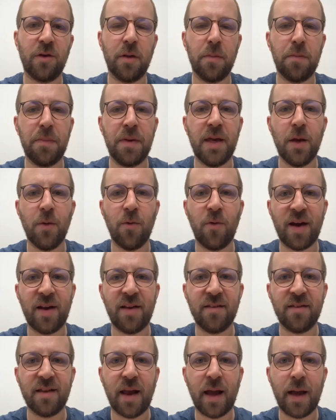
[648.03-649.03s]
the
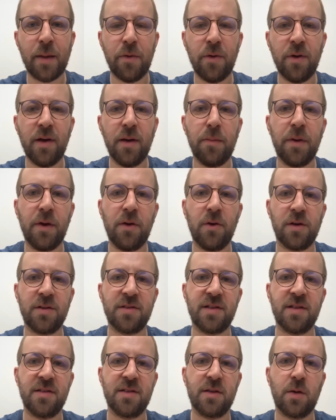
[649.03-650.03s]
Predis library
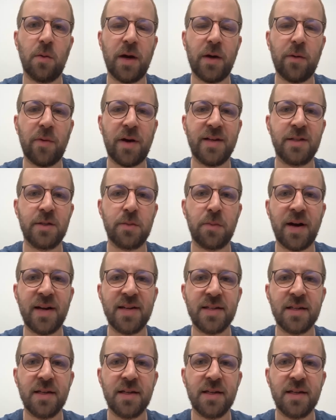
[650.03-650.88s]
because it's quite widespread.